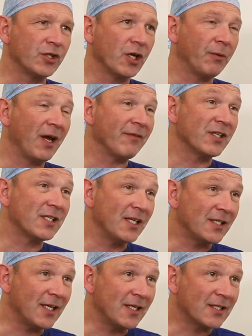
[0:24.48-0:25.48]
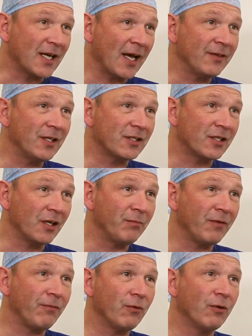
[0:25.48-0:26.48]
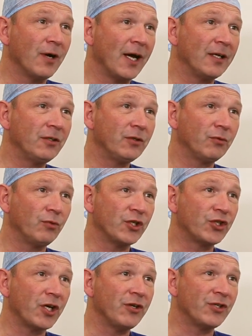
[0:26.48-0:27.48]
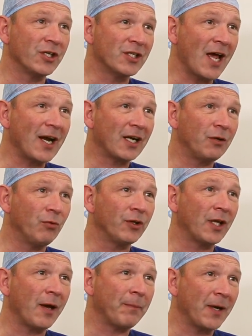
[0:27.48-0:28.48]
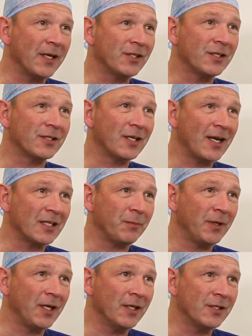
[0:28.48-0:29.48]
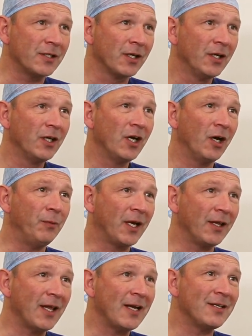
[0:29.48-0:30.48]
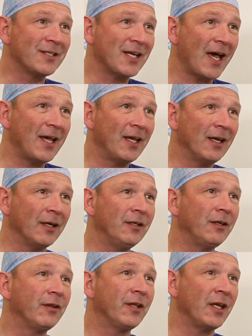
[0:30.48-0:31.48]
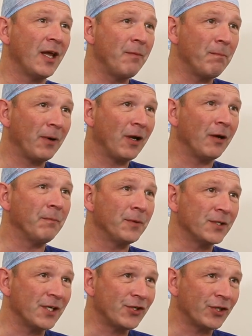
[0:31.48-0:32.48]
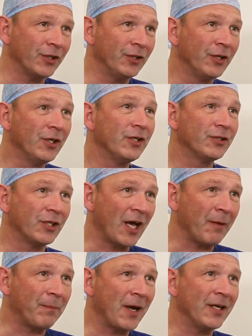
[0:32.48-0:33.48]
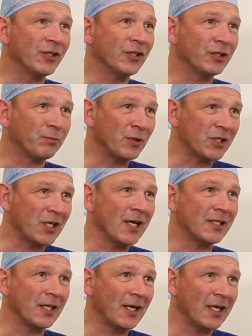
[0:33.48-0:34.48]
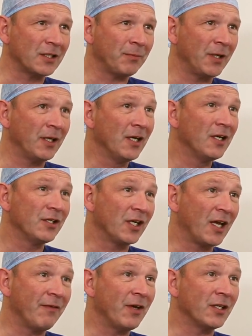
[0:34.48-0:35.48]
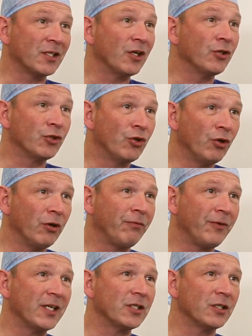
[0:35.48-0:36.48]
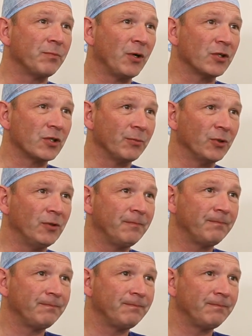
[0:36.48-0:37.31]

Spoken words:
And so we have a CT scan that's done beforehand, which shows exactly what that patient's anatomy is, and we can then tailor the implant position to that patient's precise anatomy to give it as good a fit as possible.